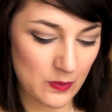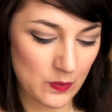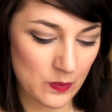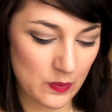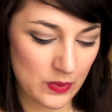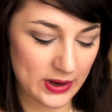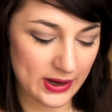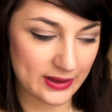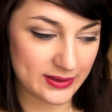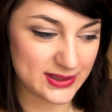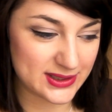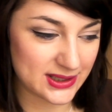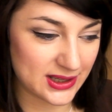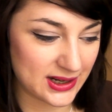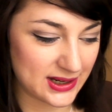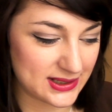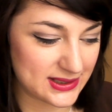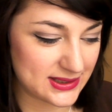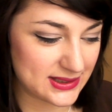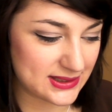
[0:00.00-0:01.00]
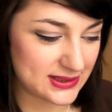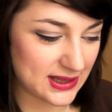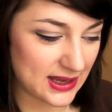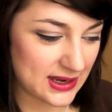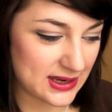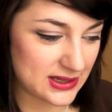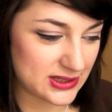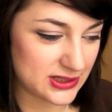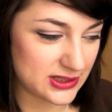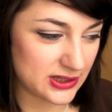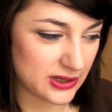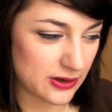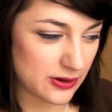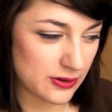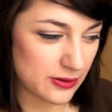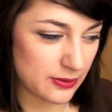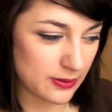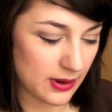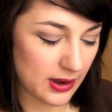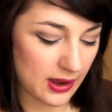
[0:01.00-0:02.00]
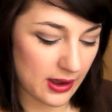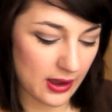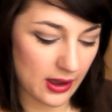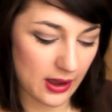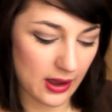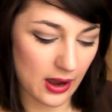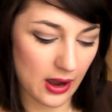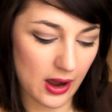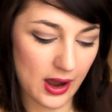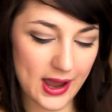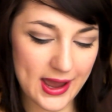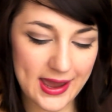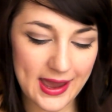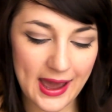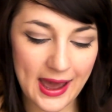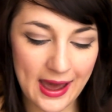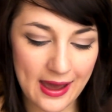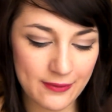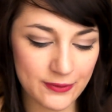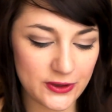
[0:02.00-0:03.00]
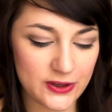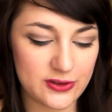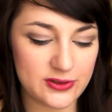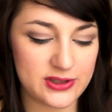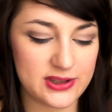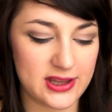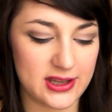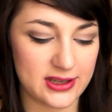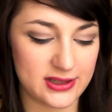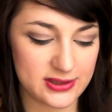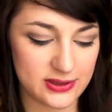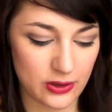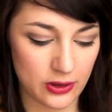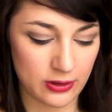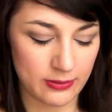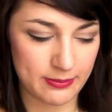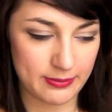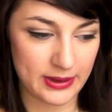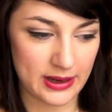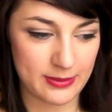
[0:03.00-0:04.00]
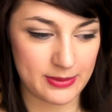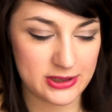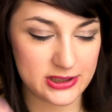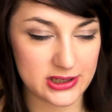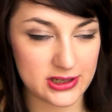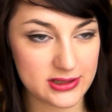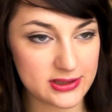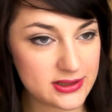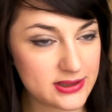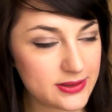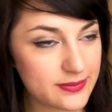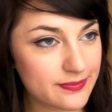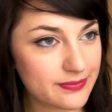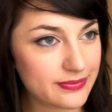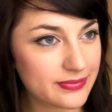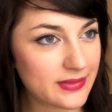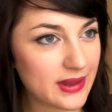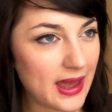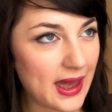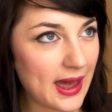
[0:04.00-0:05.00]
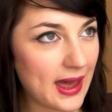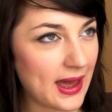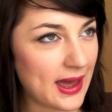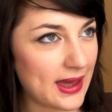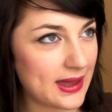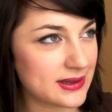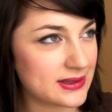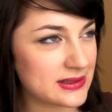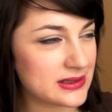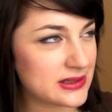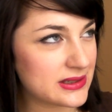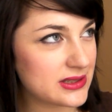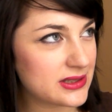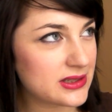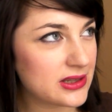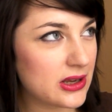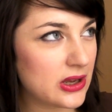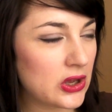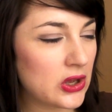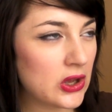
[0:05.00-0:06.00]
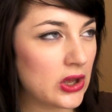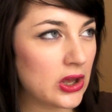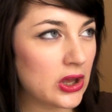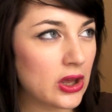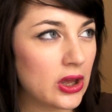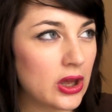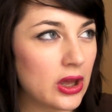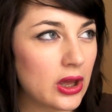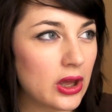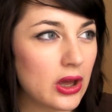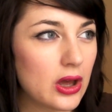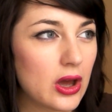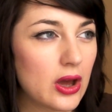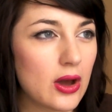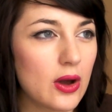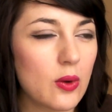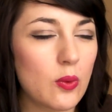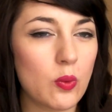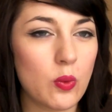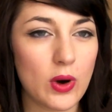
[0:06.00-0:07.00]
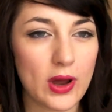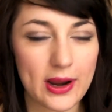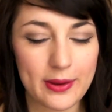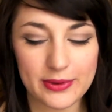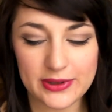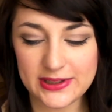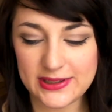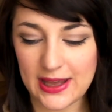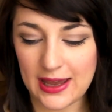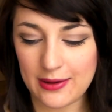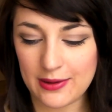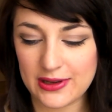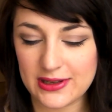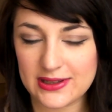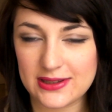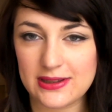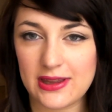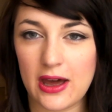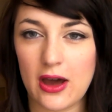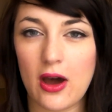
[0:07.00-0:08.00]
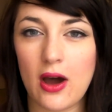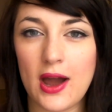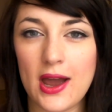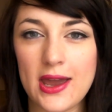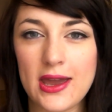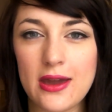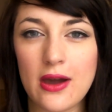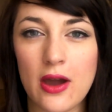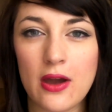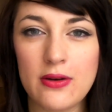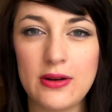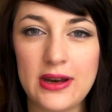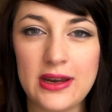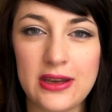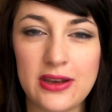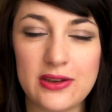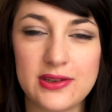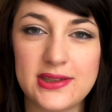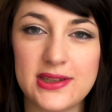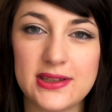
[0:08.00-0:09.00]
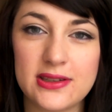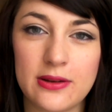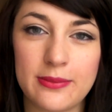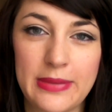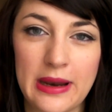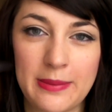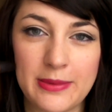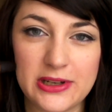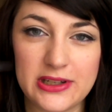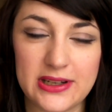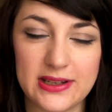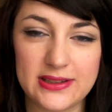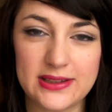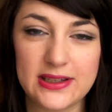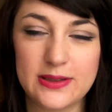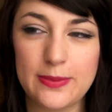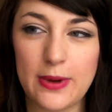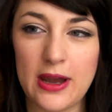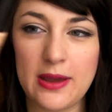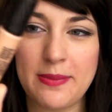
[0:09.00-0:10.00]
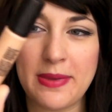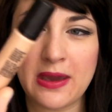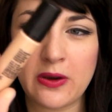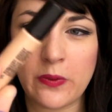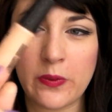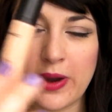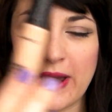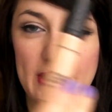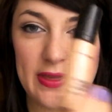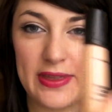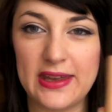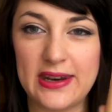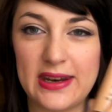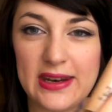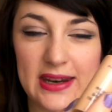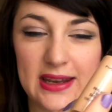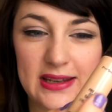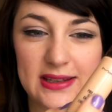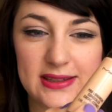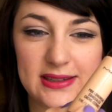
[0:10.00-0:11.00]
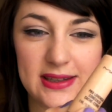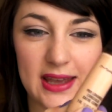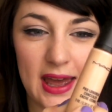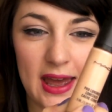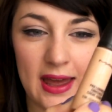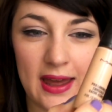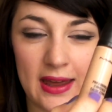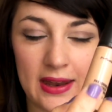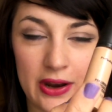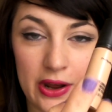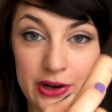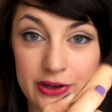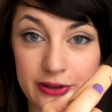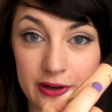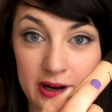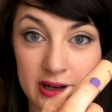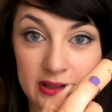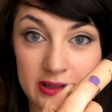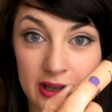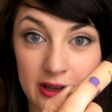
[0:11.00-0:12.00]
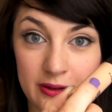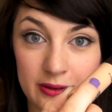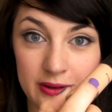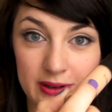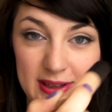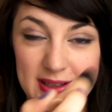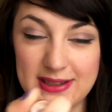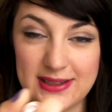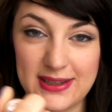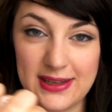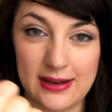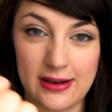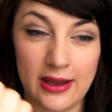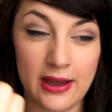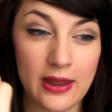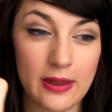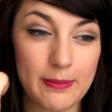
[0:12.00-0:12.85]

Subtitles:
What else can I say to you? I have used this on blemishes, and what I will say is that I only use this on blemishes despite being aware that it is an under eye circle concealer